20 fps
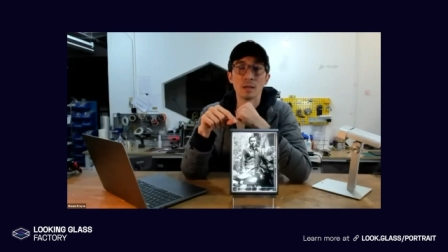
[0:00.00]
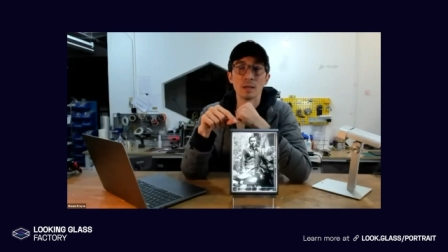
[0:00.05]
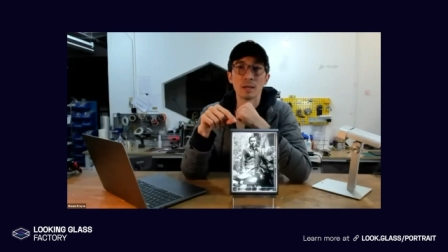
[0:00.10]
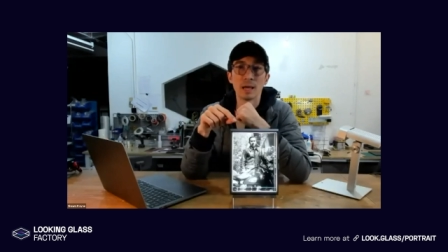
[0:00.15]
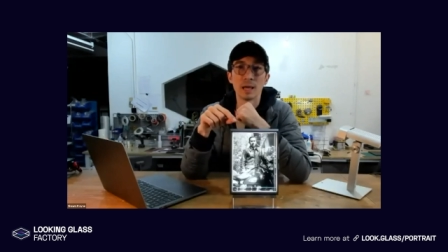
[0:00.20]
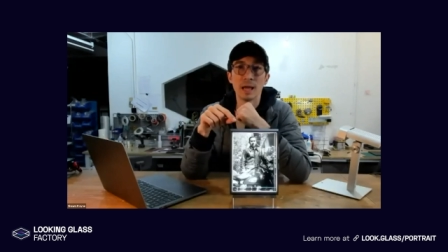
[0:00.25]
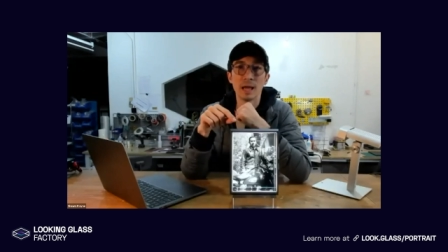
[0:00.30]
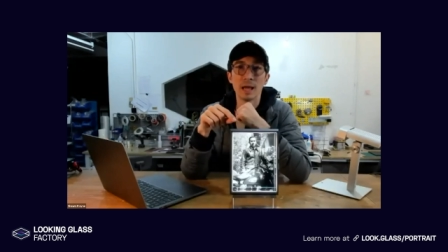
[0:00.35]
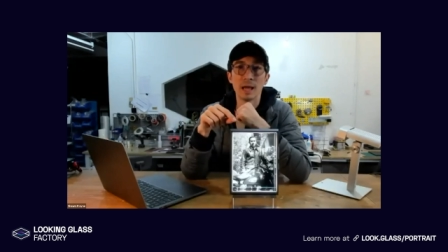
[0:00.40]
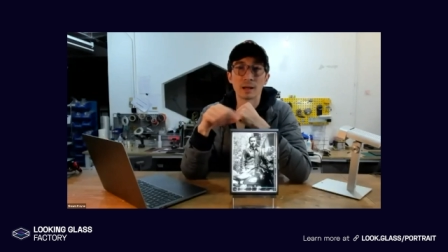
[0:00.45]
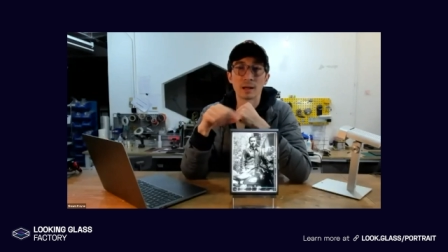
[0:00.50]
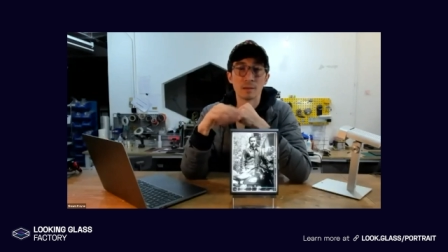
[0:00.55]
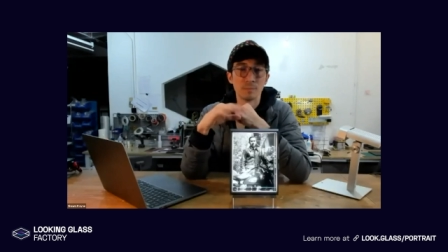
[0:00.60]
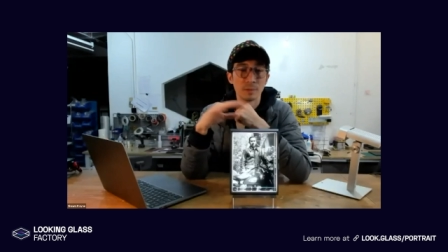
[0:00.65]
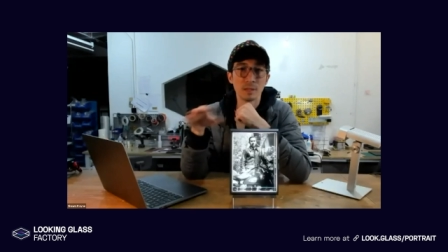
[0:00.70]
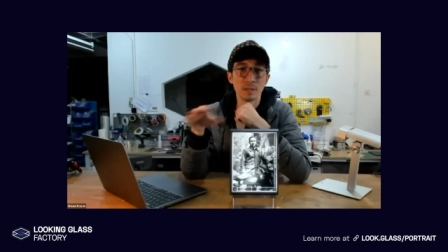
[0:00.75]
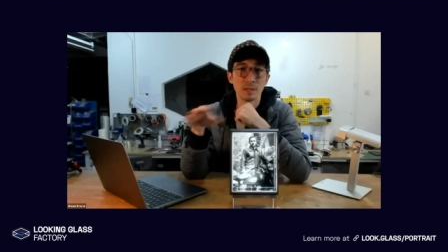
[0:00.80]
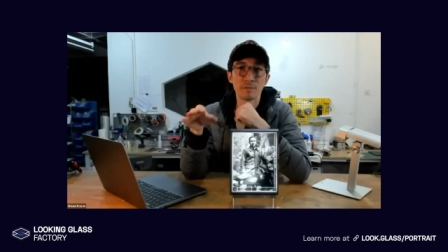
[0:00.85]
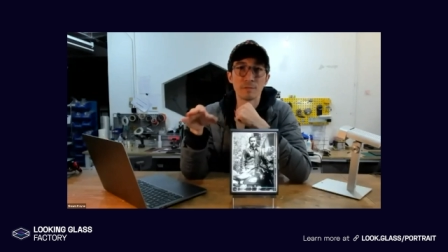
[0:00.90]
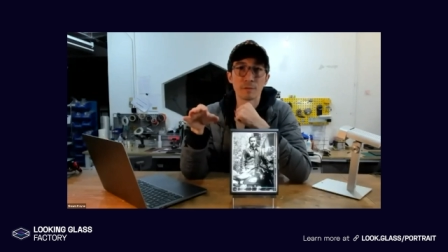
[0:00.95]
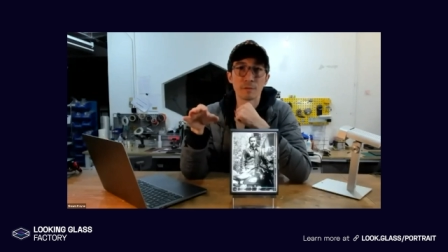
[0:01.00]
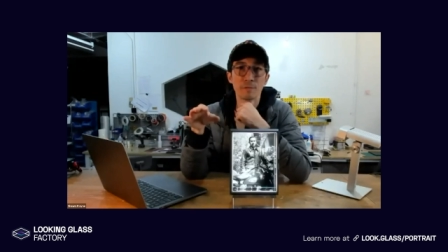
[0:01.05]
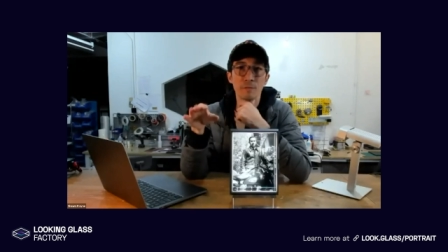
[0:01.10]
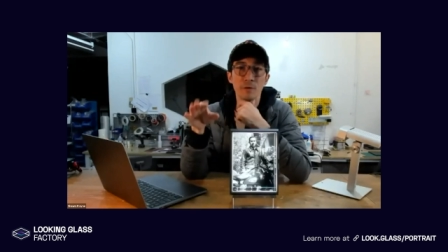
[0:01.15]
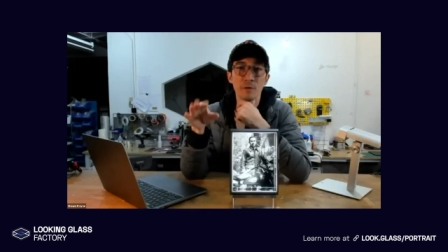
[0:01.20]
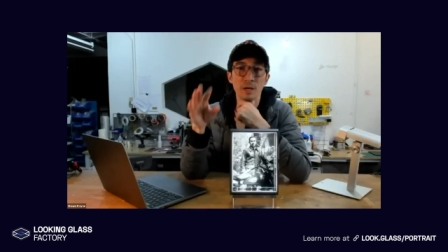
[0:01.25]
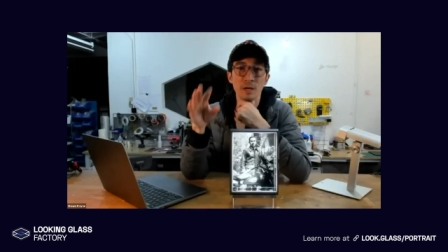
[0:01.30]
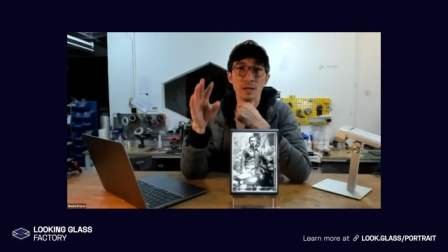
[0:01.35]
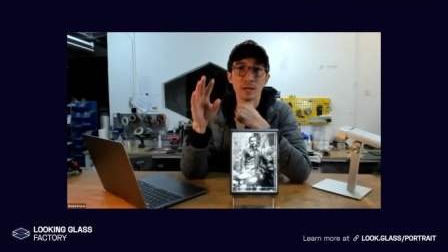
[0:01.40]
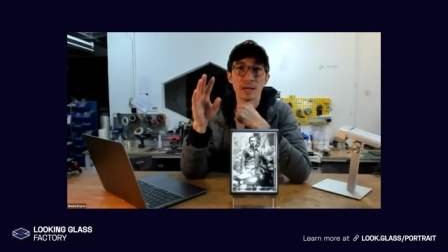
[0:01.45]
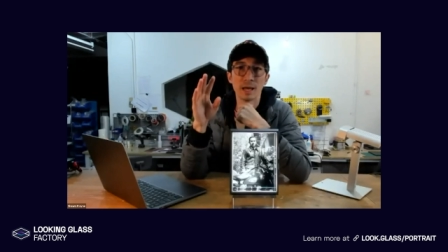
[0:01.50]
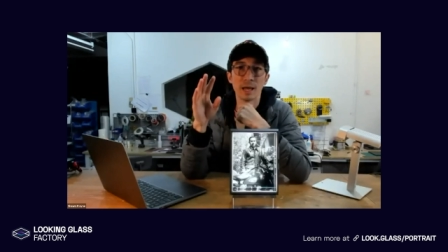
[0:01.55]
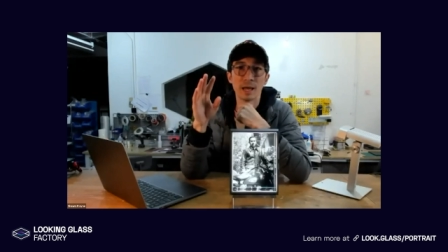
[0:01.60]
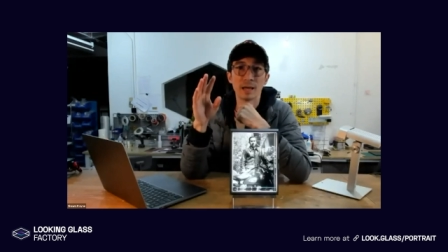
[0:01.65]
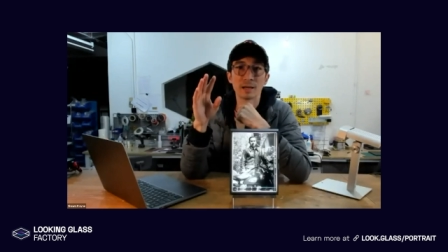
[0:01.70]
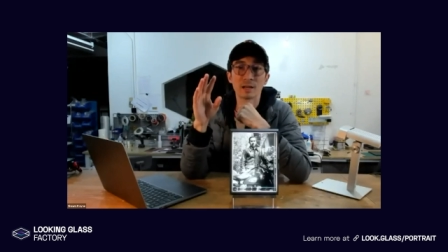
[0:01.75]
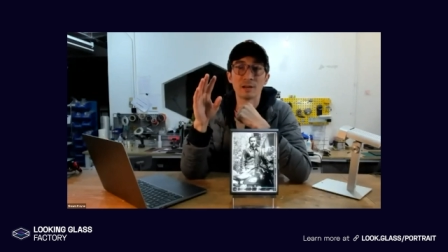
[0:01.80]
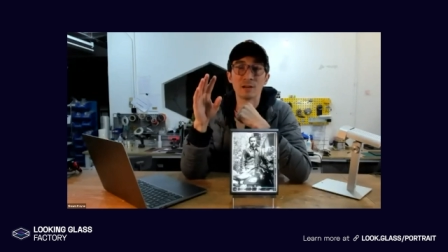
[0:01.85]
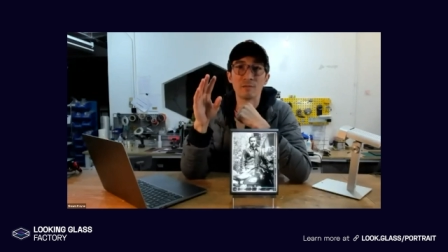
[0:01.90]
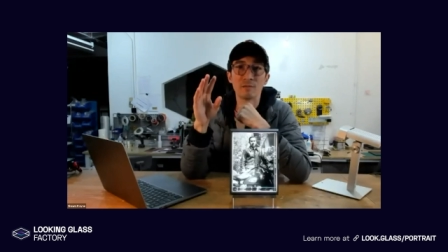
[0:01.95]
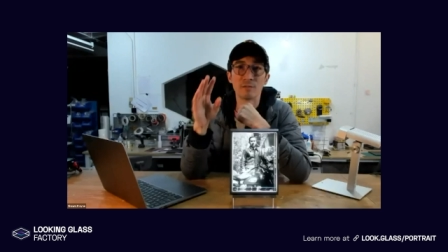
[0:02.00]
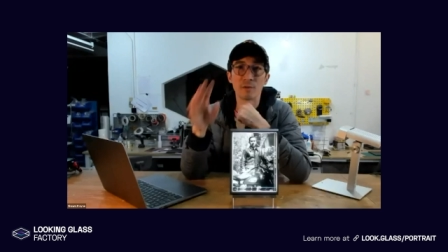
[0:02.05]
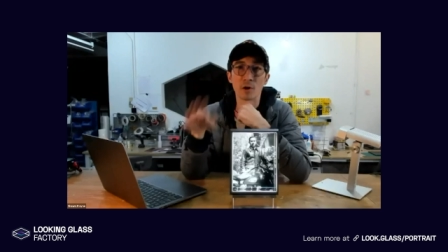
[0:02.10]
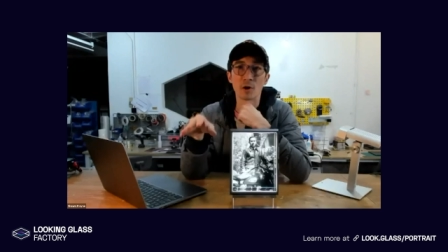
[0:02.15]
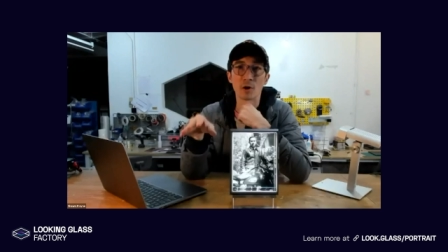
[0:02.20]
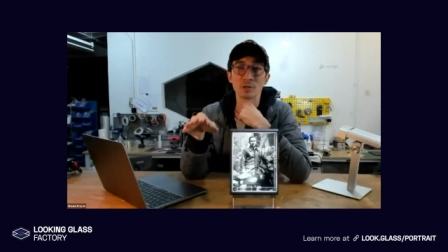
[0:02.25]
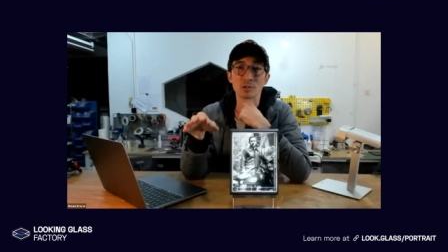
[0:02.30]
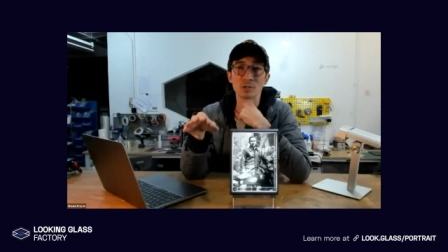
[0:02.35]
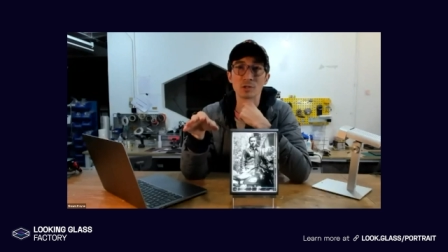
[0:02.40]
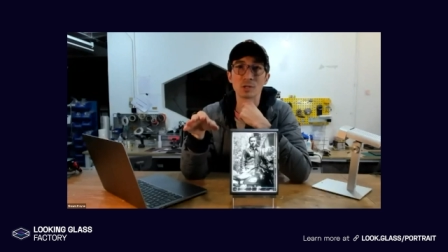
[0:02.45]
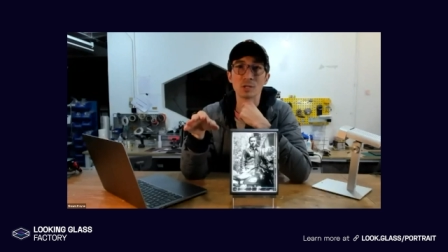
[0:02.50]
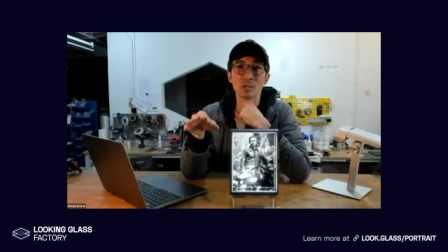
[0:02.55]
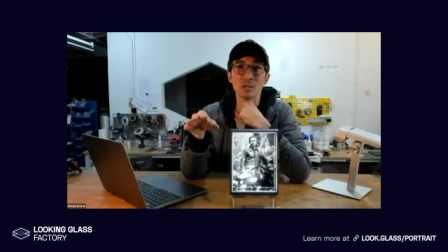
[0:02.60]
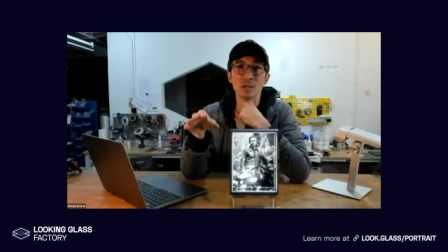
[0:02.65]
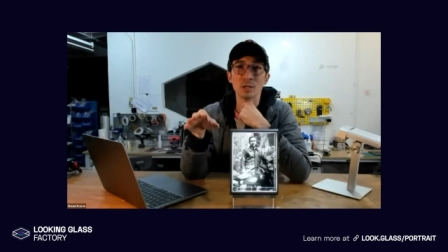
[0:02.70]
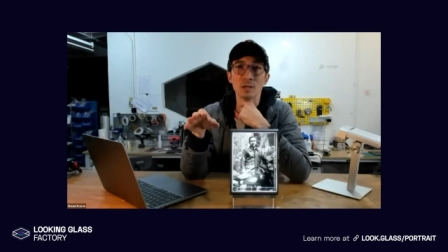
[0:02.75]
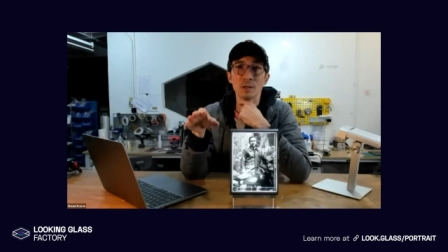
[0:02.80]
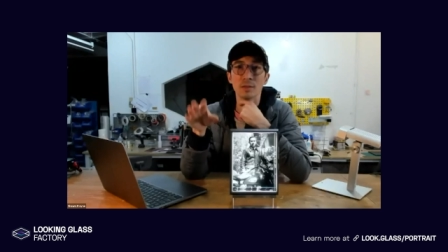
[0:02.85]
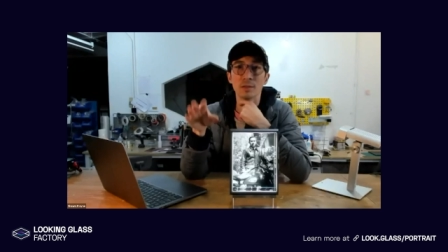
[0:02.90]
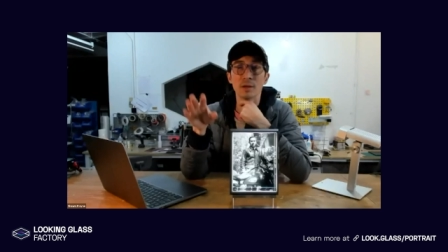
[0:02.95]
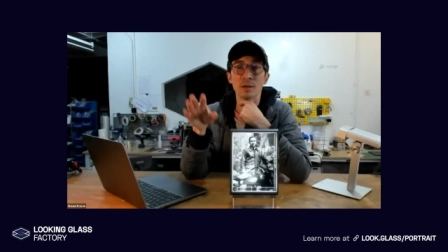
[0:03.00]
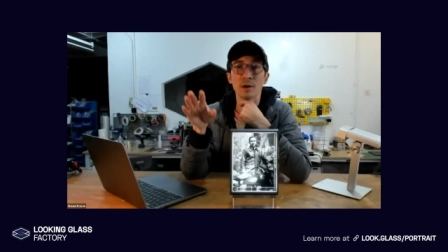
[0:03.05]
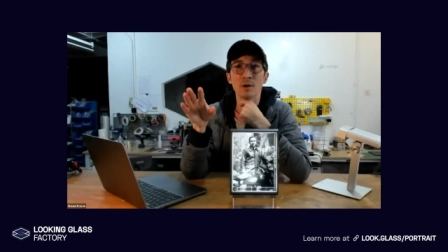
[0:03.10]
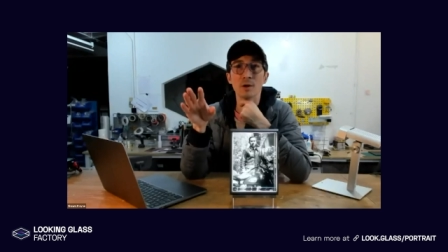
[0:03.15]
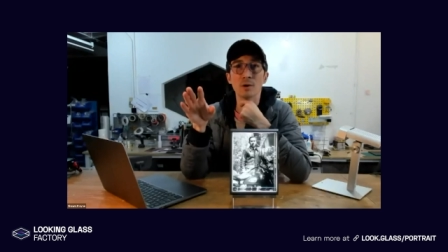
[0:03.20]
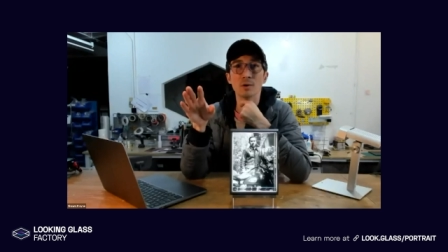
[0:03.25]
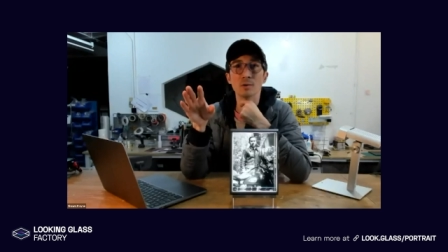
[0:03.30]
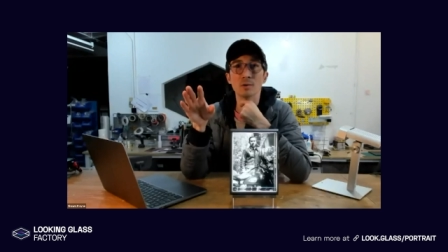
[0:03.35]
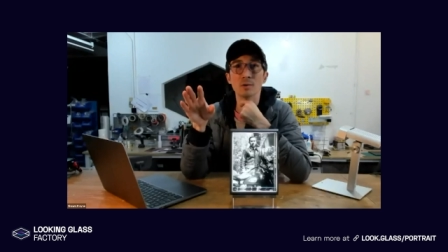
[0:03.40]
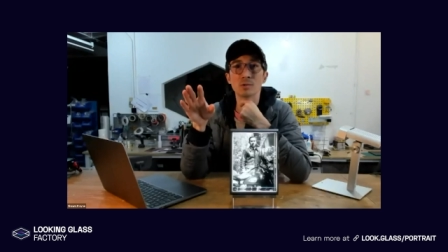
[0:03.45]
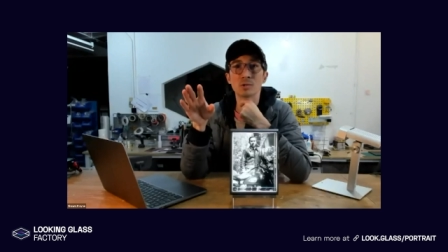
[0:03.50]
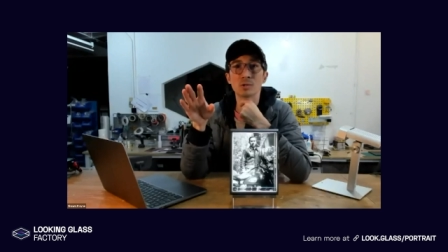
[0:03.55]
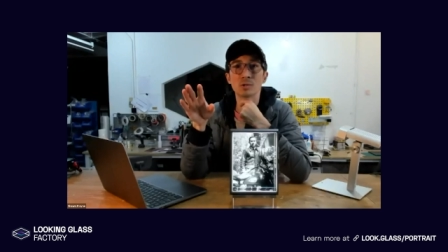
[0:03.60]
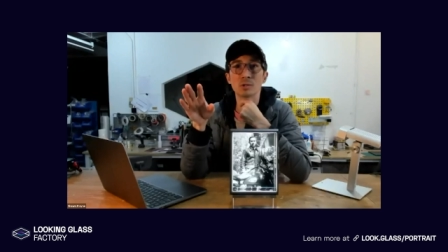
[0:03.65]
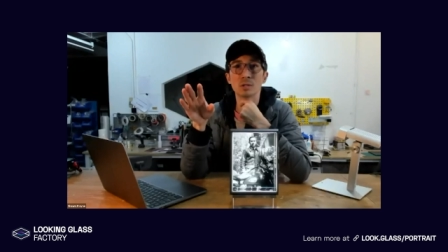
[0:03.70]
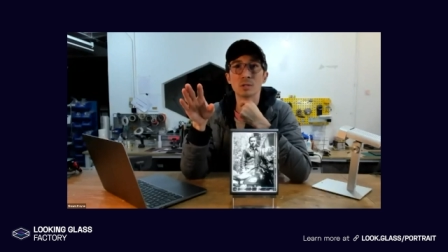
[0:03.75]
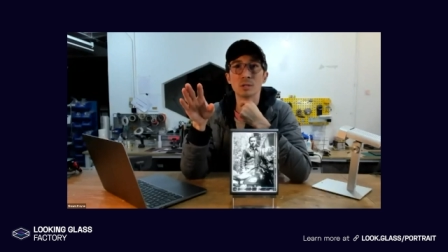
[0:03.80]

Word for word: can completely for free can convert those